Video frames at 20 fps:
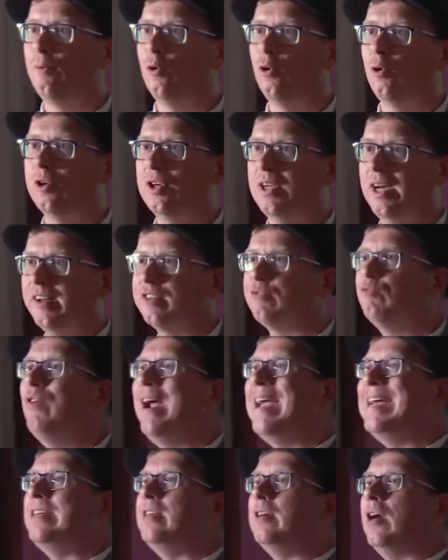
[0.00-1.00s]
broadcast.
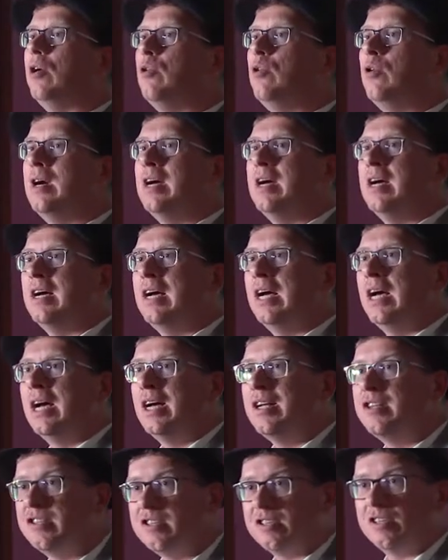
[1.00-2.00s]
Radio
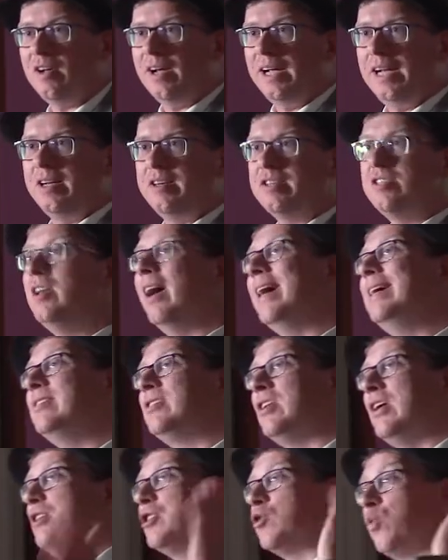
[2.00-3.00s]
silence.
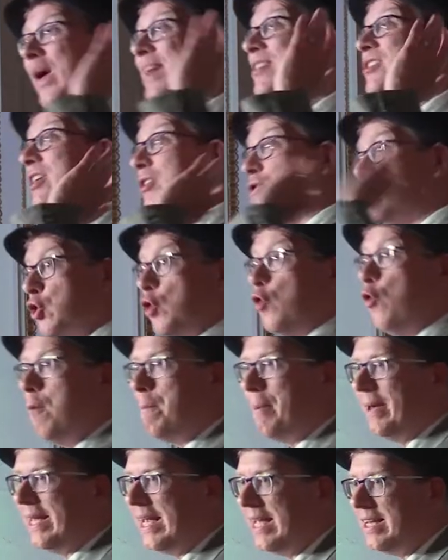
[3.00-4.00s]
1922
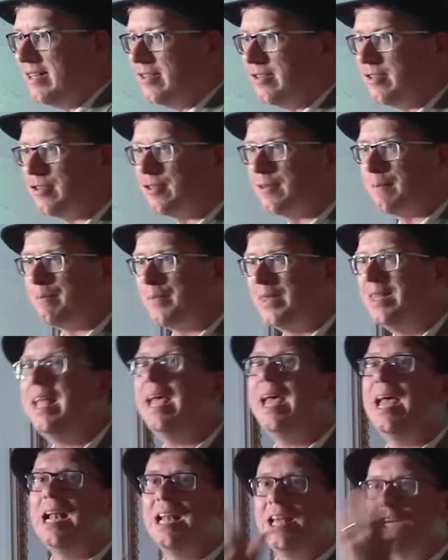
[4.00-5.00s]
begins.
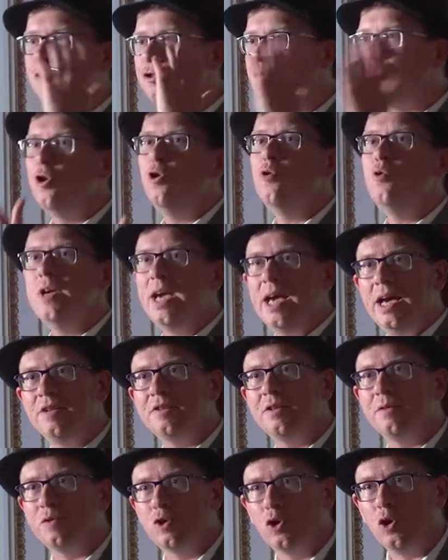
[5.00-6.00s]
Nearly two years
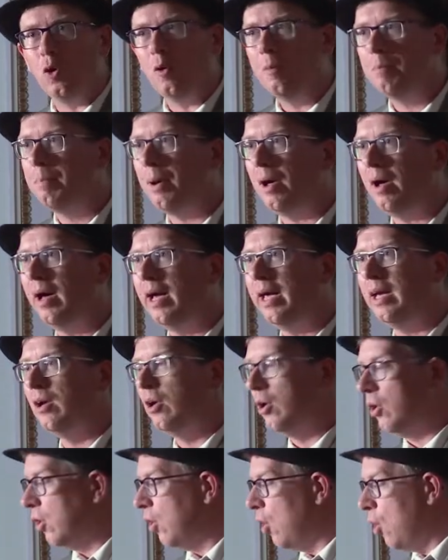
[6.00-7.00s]
have gone by
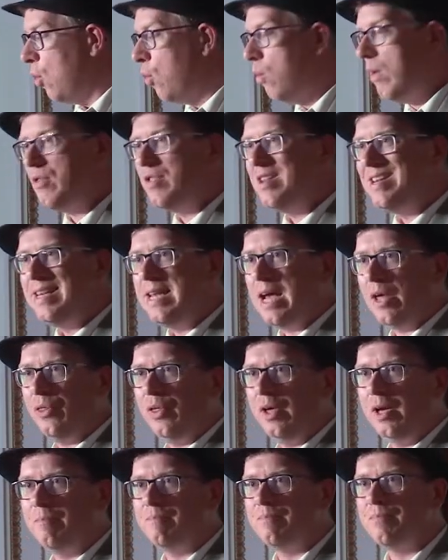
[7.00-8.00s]
with
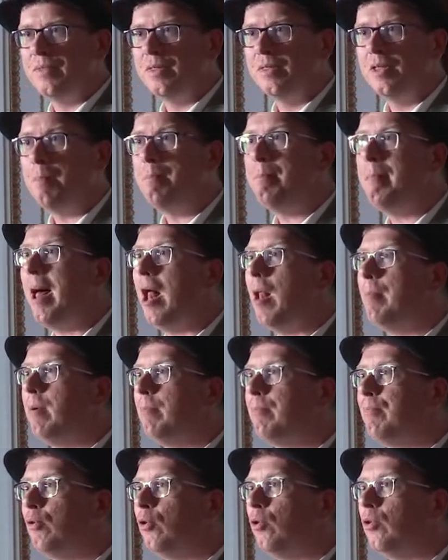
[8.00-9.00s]
nothing. The
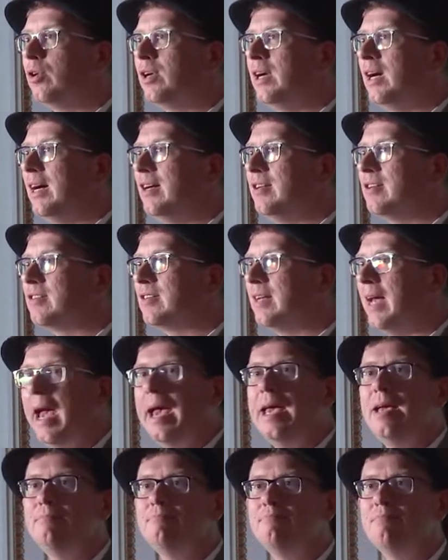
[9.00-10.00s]
Melbourne broadcast
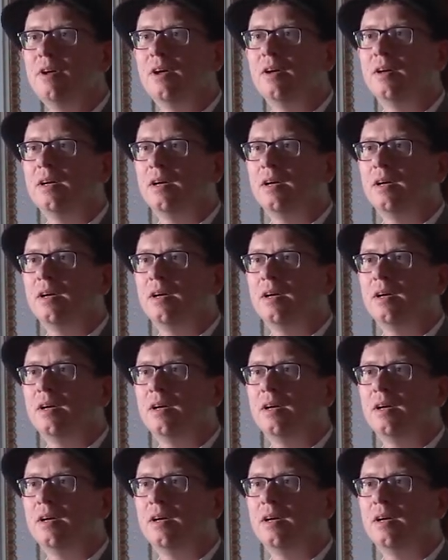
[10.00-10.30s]
came